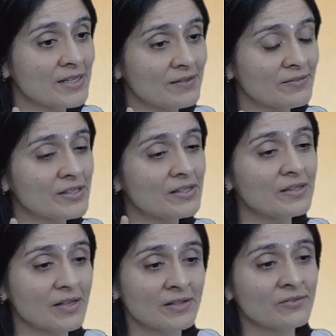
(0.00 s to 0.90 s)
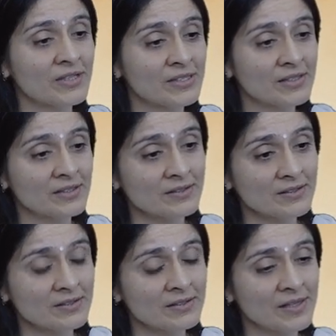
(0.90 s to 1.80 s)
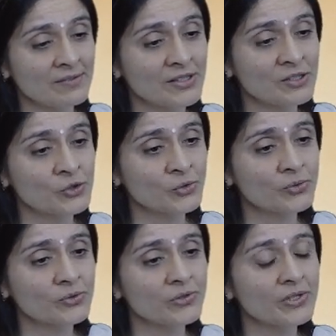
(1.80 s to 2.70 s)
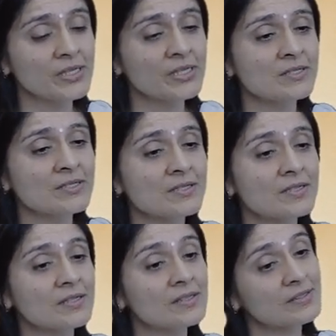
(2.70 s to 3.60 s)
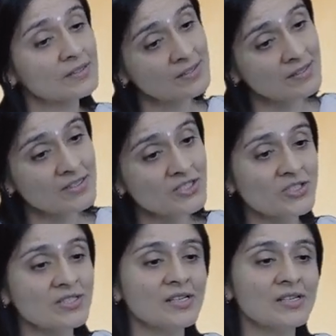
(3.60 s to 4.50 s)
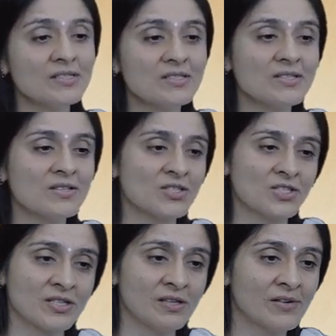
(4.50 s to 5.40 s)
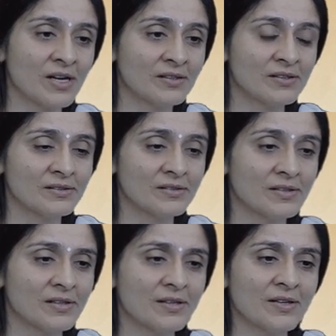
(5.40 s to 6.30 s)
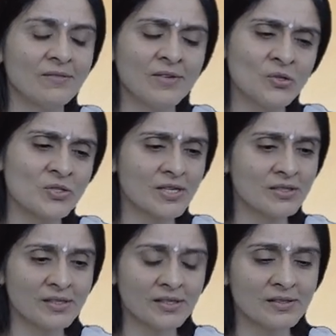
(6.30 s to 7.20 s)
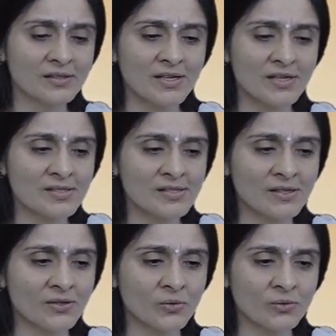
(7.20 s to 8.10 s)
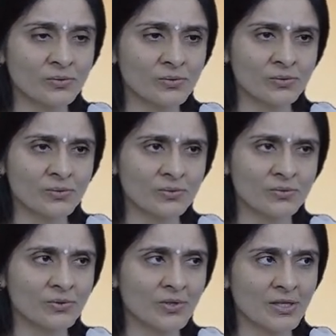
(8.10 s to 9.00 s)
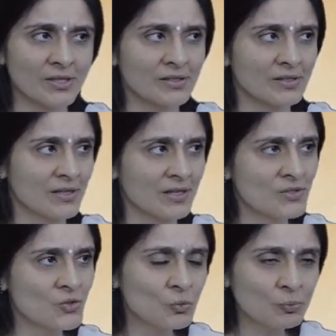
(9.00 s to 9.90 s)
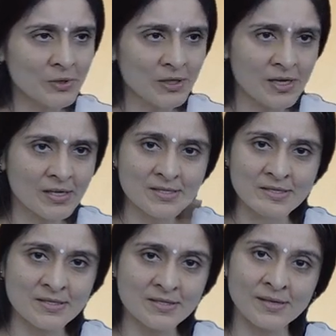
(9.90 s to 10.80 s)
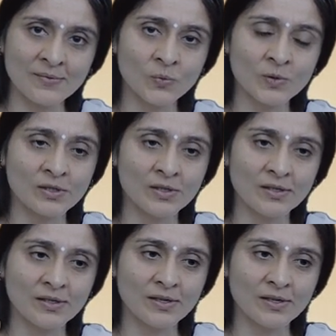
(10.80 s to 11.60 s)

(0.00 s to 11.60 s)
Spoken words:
level, Advaita level 2, is Drishti Srishti Vada, where you start recognizing, oh no, there is no pre-existing world.